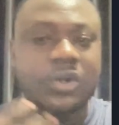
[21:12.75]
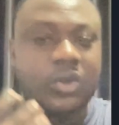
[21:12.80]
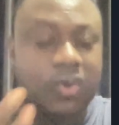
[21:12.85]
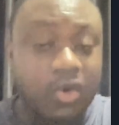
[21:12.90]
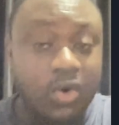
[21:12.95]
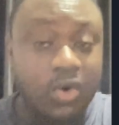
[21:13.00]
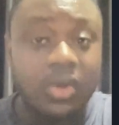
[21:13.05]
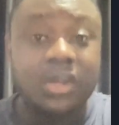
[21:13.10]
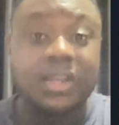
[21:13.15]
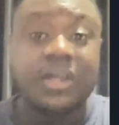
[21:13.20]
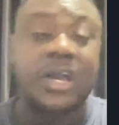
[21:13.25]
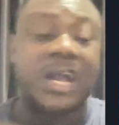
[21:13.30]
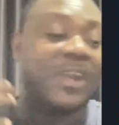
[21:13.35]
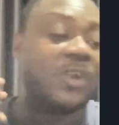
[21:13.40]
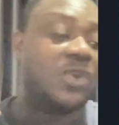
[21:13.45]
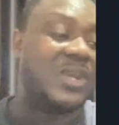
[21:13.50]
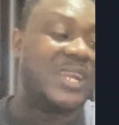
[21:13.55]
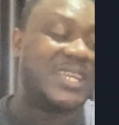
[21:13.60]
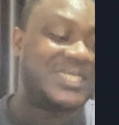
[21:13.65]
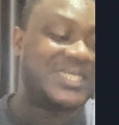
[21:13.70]
crawl
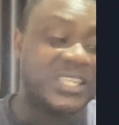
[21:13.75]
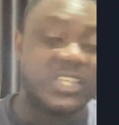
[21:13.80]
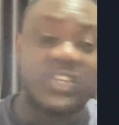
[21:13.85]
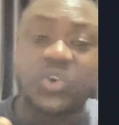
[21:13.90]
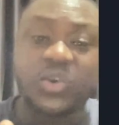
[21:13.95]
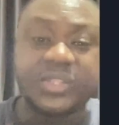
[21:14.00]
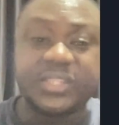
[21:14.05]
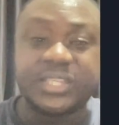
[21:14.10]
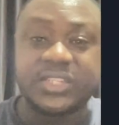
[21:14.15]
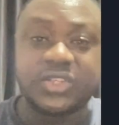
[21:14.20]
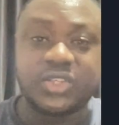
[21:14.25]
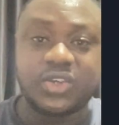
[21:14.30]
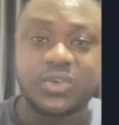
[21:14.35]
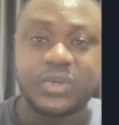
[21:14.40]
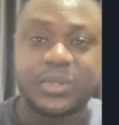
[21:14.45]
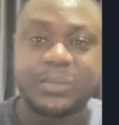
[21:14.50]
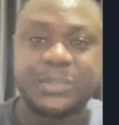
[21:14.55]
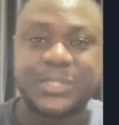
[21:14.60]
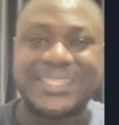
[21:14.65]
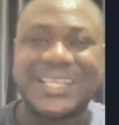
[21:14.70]
and understand the content on your
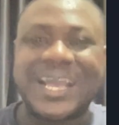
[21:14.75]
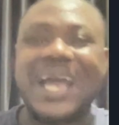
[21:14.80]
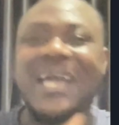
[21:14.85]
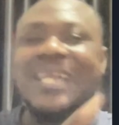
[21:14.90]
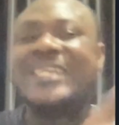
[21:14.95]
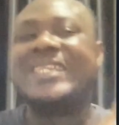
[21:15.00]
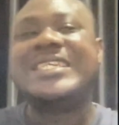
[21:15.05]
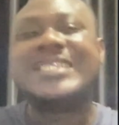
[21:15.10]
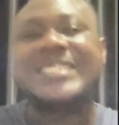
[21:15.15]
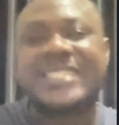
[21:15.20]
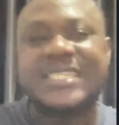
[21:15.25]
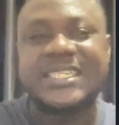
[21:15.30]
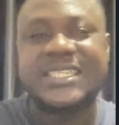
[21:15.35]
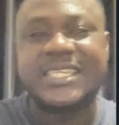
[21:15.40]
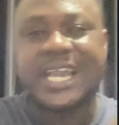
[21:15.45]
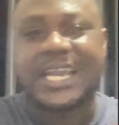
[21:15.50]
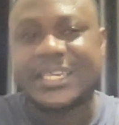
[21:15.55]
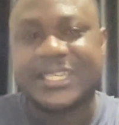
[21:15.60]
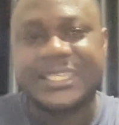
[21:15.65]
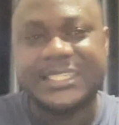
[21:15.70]
website, and easily
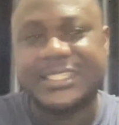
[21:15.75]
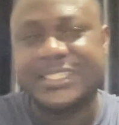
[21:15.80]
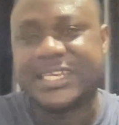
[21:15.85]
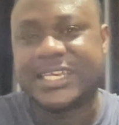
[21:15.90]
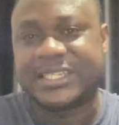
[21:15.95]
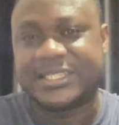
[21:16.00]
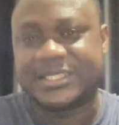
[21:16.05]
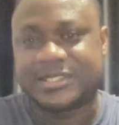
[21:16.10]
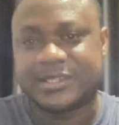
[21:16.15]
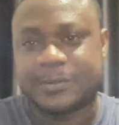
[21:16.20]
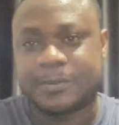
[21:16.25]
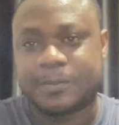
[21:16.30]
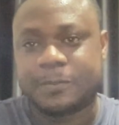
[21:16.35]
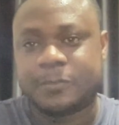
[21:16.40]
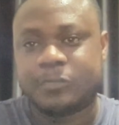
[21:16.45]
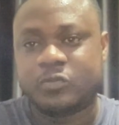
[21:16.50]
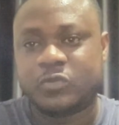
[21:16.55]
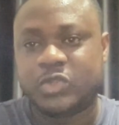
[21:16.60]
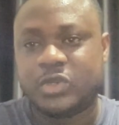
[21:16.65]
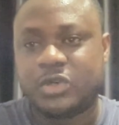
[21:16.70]
an index,
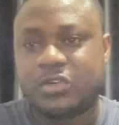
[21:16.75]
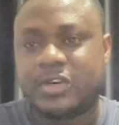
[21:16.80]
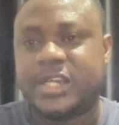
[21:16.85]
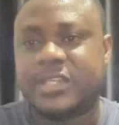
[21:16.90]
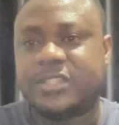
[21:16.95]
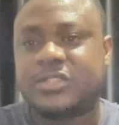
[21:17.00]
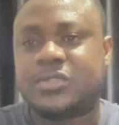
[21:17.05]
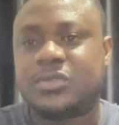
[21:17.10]
right?